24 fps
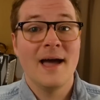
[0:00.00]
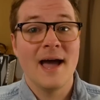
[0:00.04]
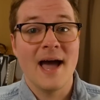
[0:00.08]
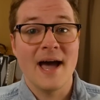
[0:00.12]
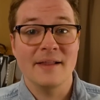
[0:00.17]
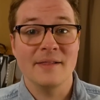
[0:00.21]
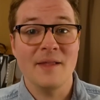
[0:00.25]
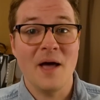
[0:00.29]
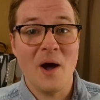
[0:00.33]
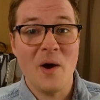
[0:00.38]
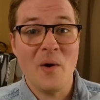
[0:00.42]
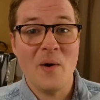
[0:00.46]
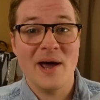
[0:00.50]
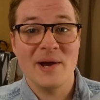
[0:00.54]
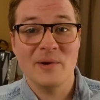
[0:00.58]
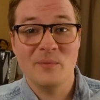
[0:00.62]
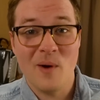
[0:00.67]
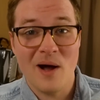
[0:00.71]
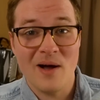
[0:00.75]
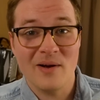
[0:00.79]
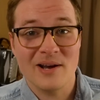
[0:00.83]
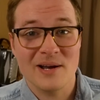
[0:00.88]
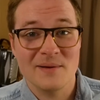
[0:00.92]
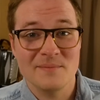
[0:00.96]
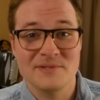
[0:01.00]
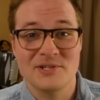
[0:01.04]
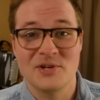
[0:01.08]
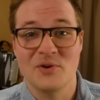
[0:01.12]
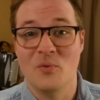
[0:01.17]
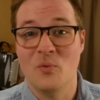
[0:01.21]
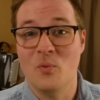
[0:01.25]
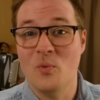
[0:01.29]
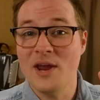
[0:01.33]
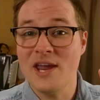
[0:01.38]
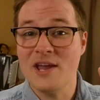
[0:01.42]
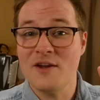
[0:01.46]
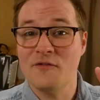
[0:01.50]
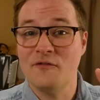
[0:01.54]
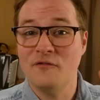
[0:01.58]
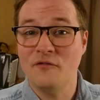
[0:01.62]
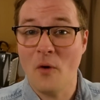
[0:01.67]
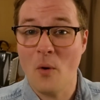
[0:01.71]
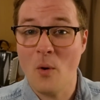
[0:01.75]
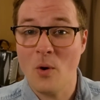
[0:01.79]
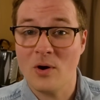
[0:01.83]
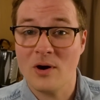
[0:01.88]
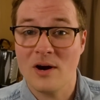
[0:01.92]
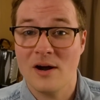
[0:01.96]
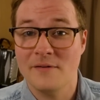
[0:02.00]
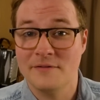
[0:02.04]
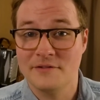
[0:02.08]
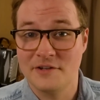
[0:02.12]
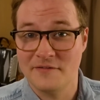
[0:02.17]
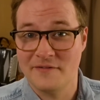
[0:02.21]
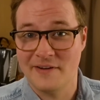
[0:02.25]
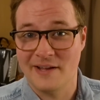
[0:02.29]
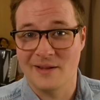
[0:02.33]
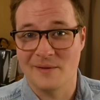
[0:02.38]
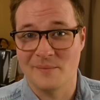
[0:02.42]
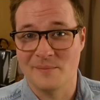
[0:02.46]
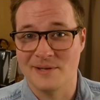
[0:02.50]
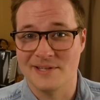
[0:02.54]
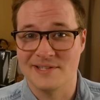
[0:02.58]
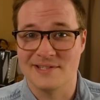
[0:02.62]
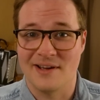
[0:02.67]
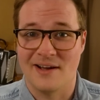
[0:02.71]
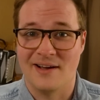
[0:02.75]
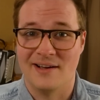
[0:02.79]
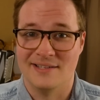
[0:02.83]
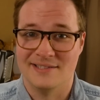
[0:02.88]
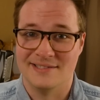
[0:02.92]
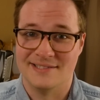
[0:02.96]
Hello and welcome to week 4 of development on